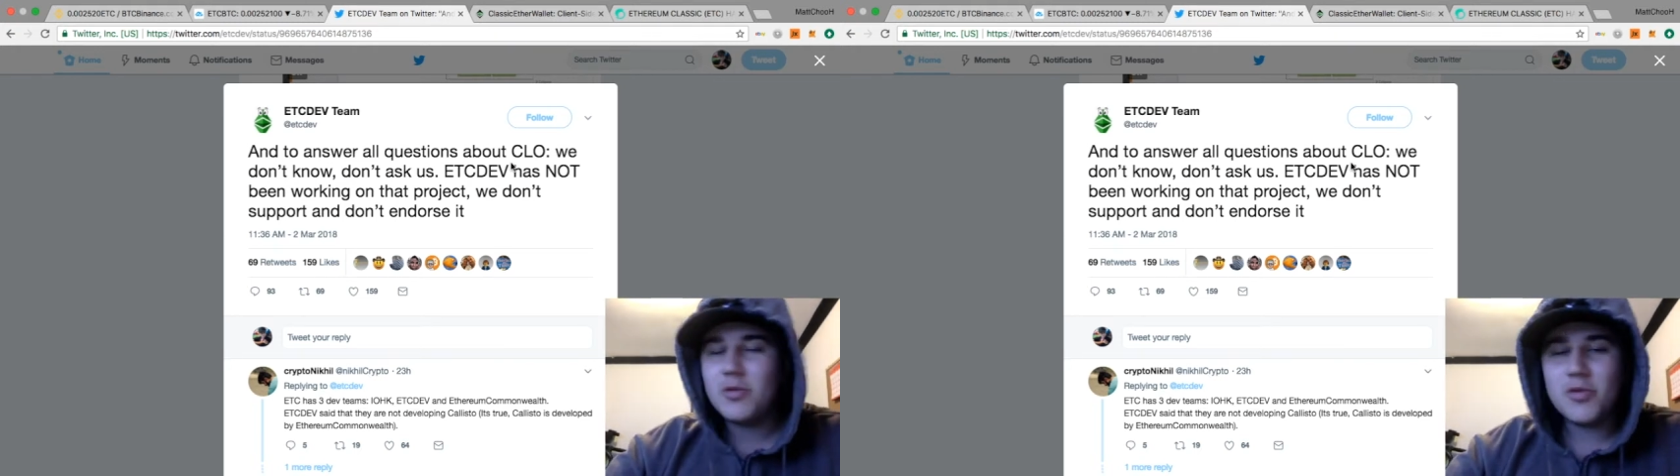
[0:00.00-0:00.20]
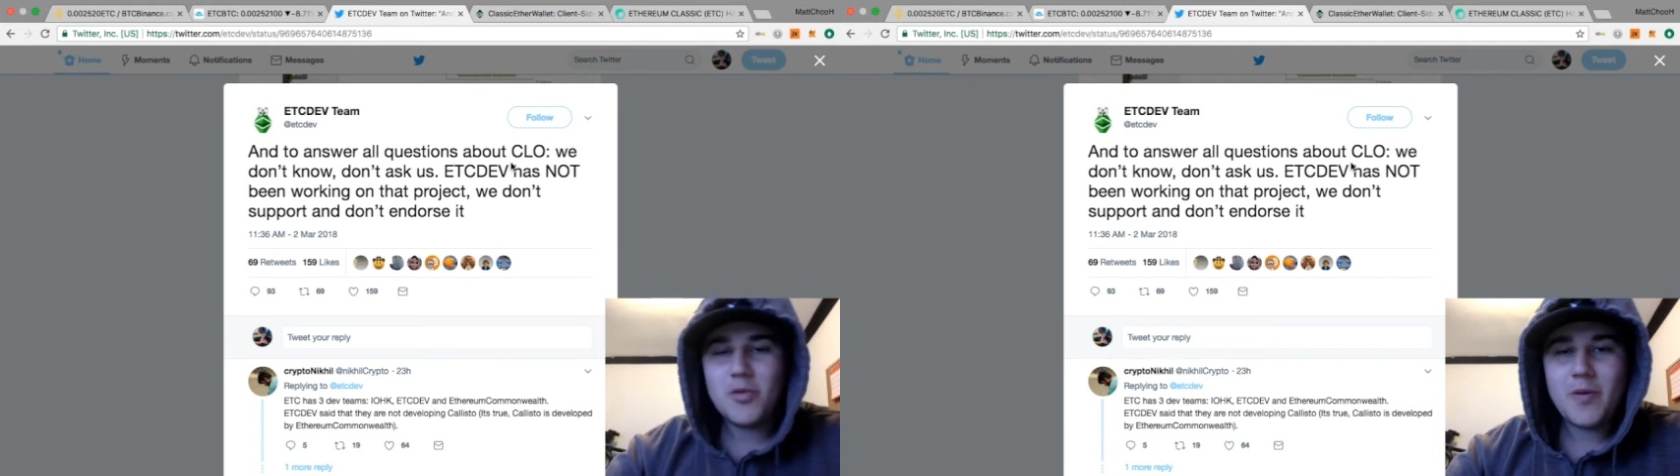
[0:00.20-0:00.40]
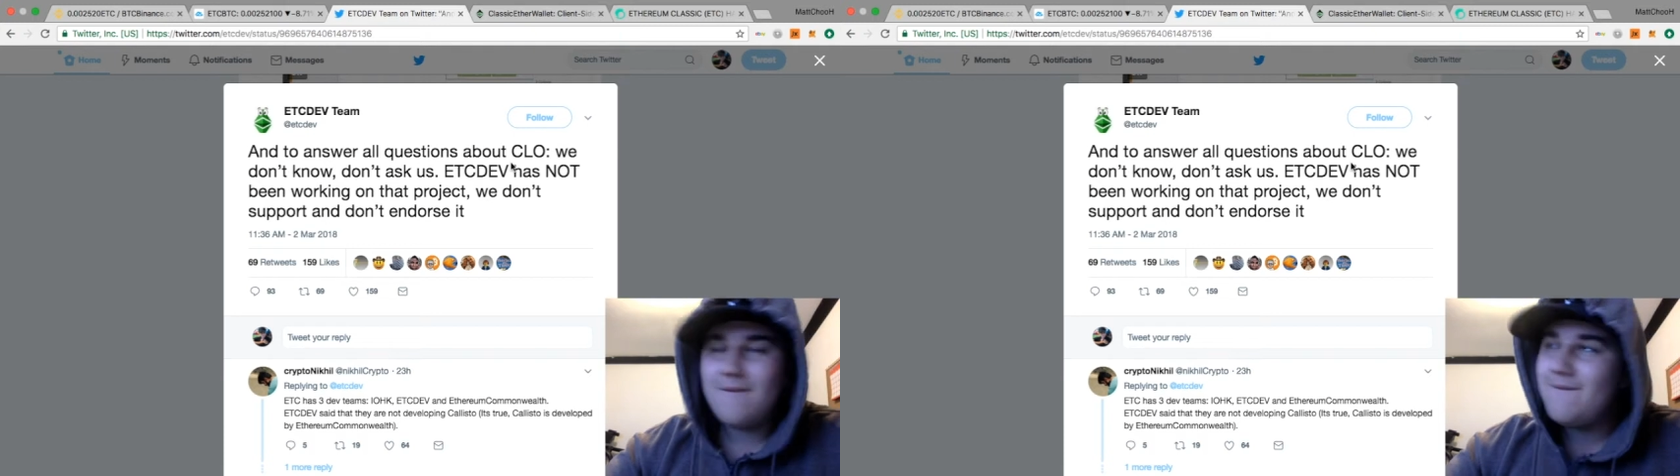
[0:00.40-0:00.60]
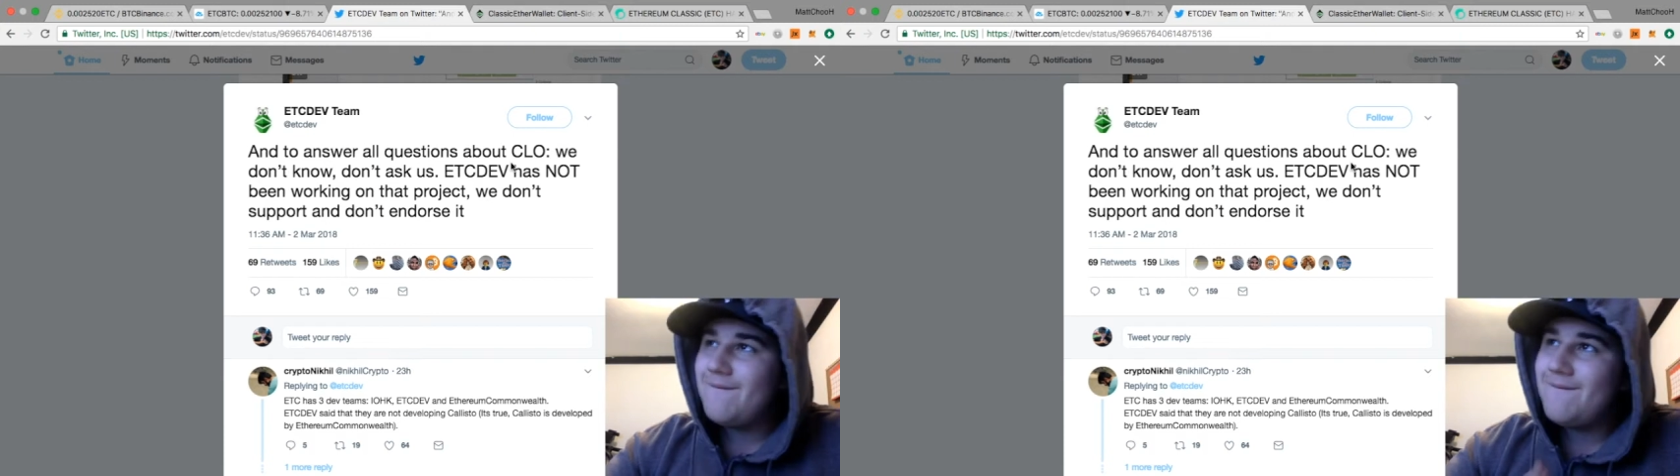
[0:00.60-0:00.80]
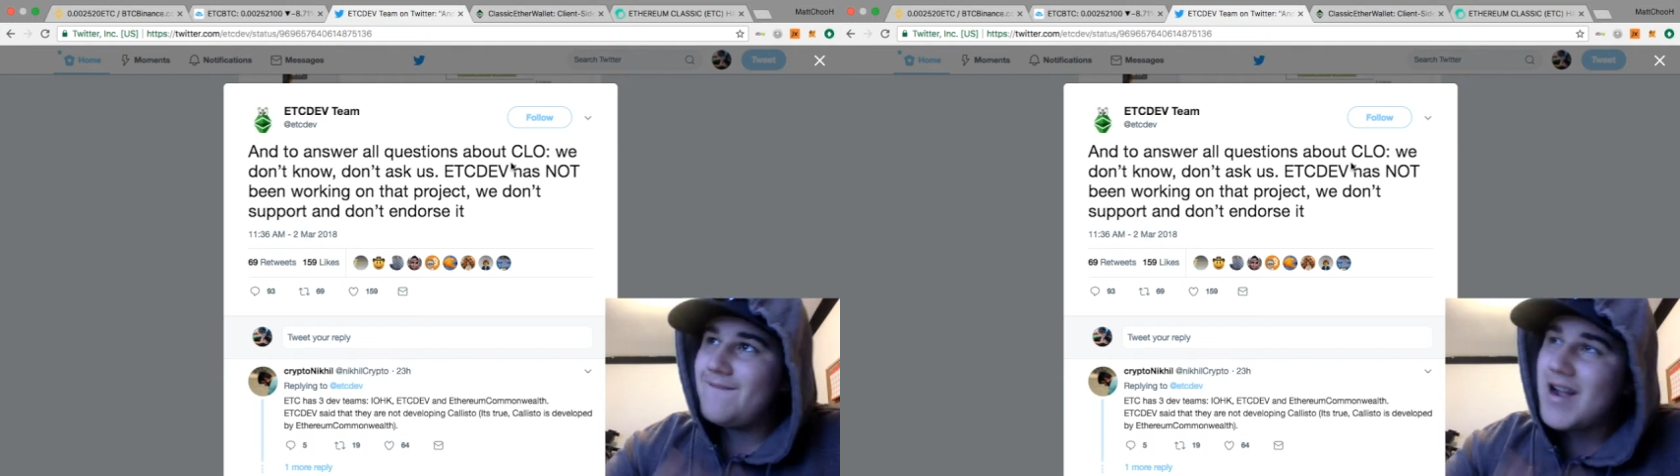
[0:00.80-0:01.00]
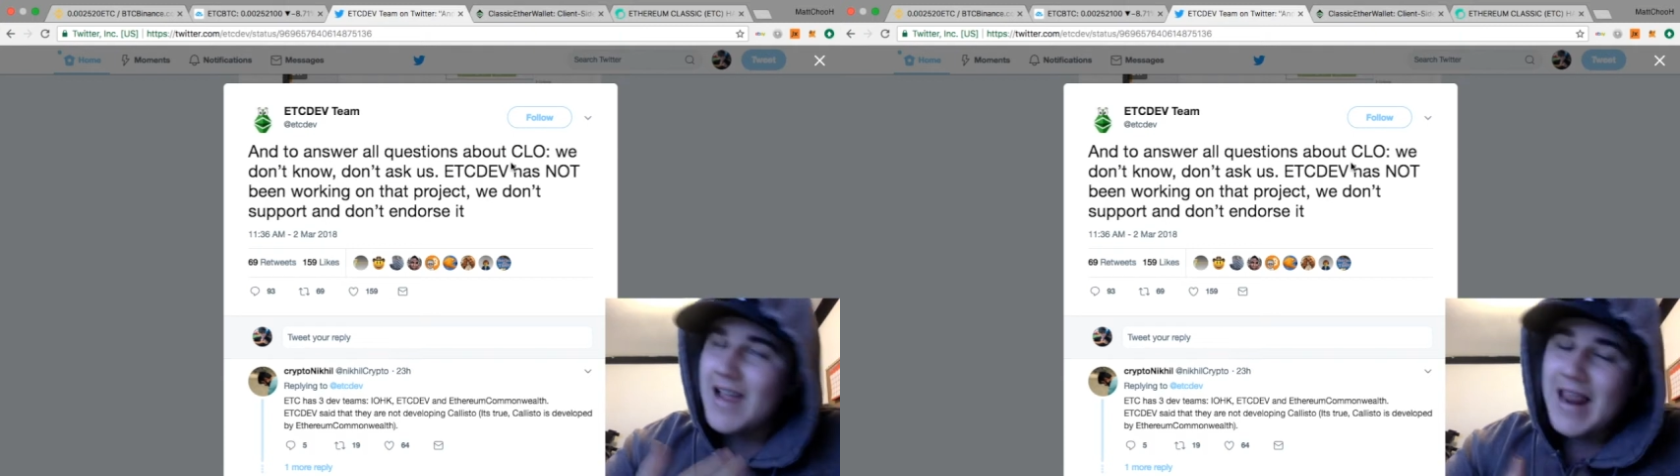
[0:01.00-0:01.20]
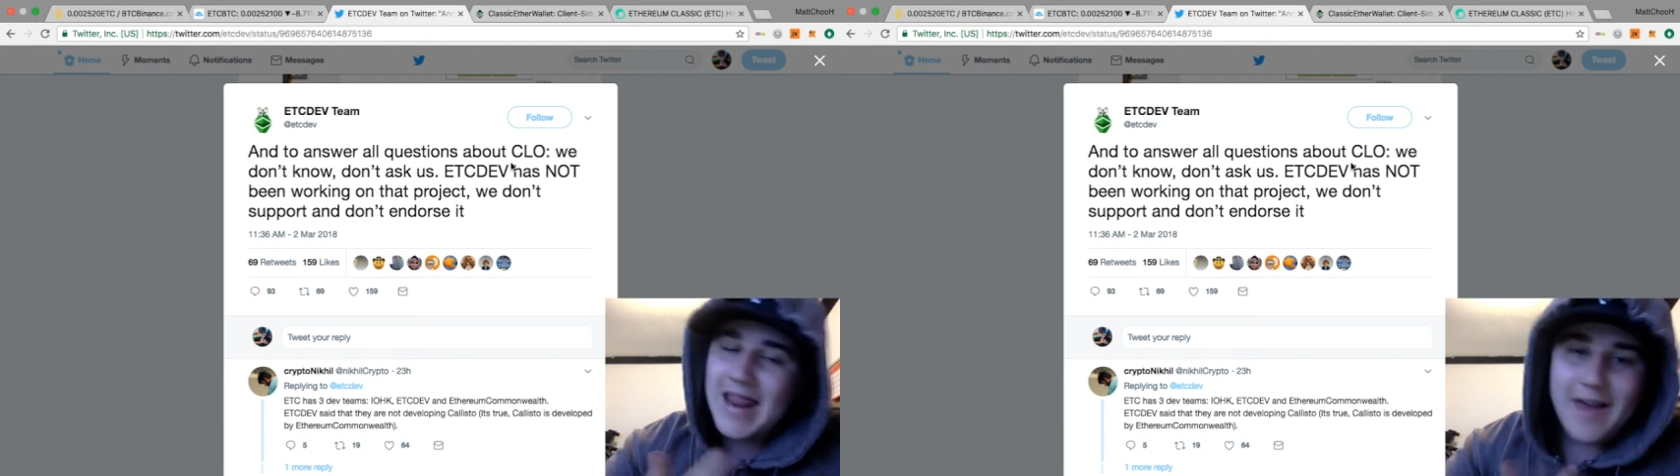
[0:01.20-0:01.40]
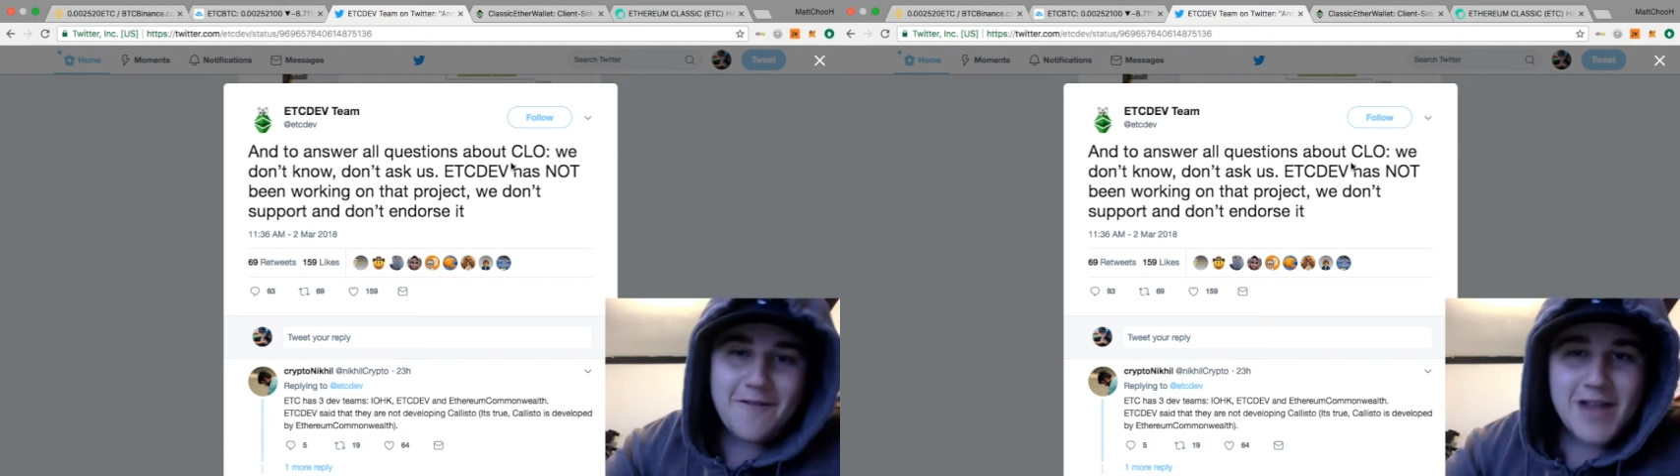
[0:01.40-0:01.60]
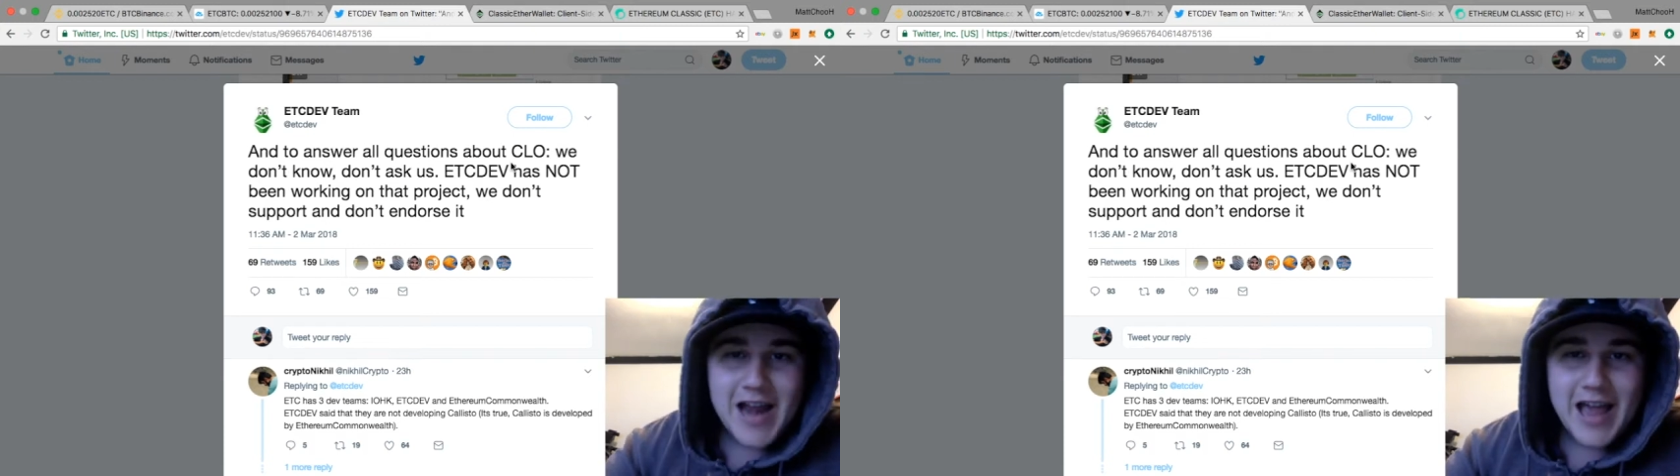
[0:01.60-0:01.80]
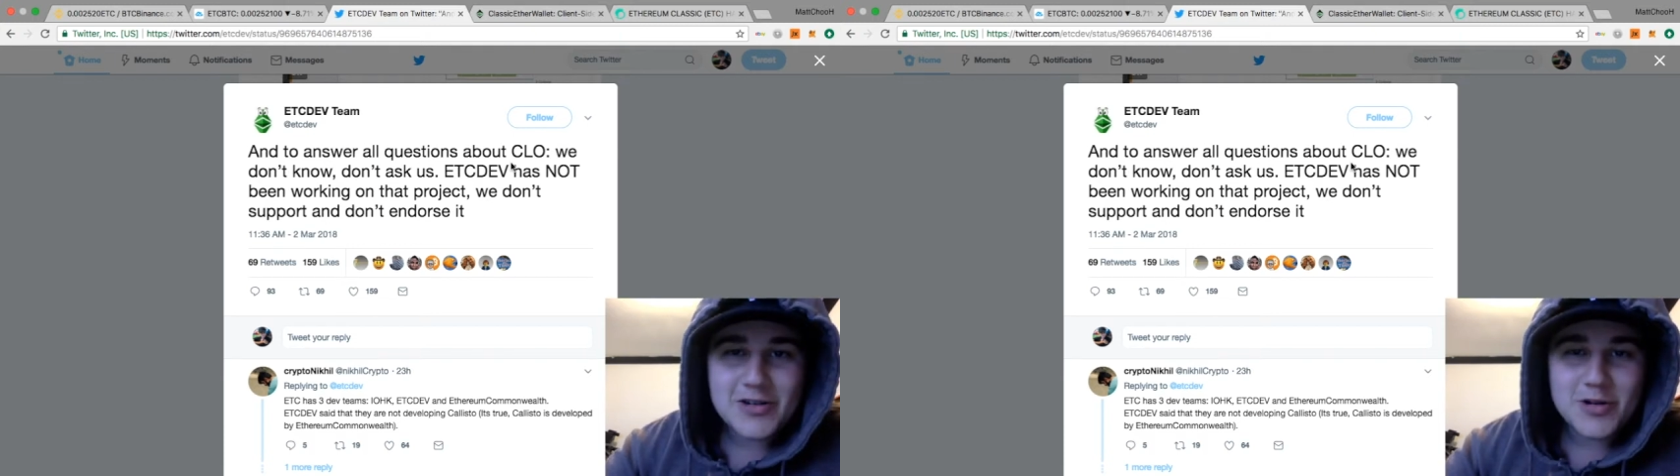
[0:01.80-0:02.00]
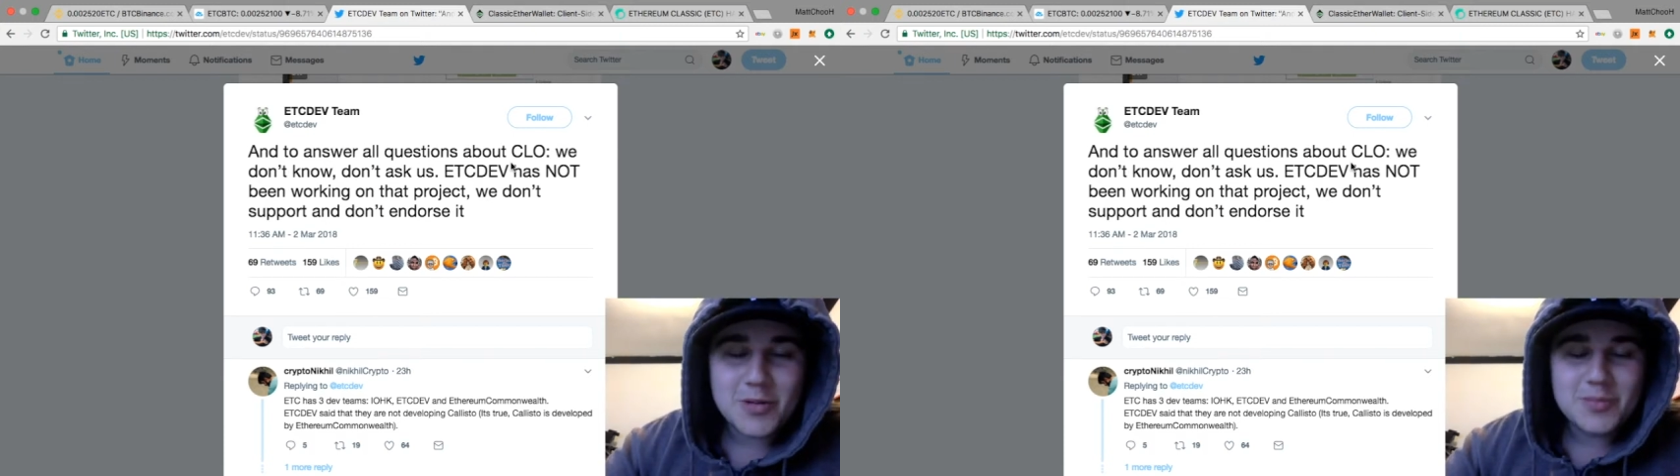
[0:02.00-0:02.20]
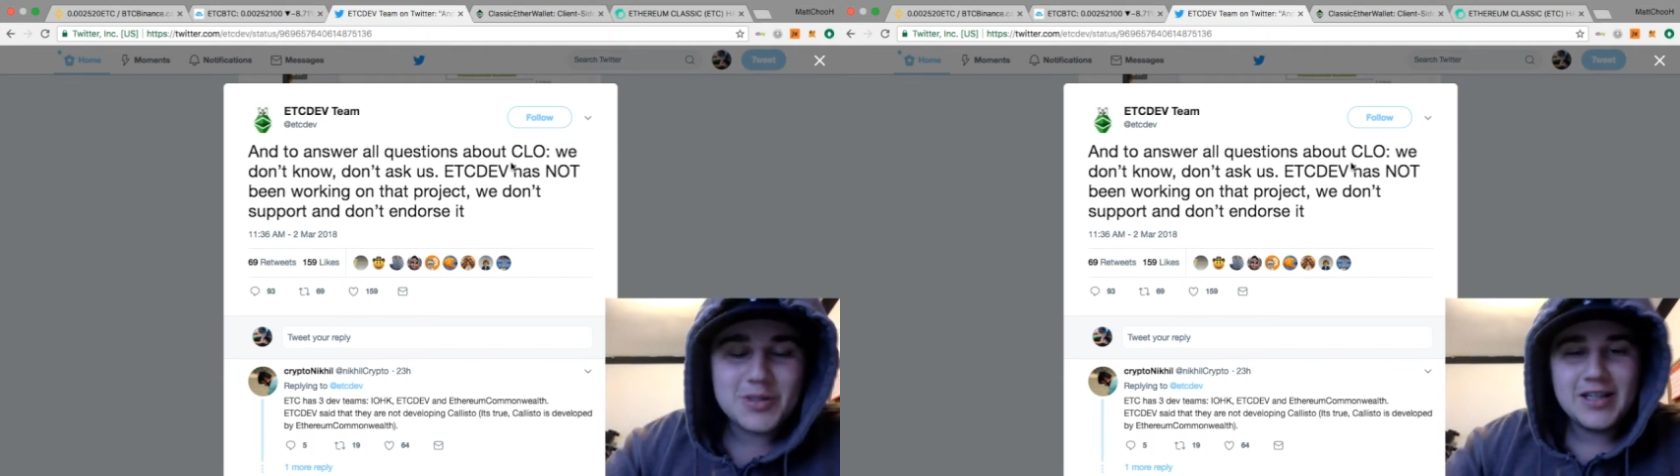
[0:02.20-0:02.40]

We were fucking loving airdrops.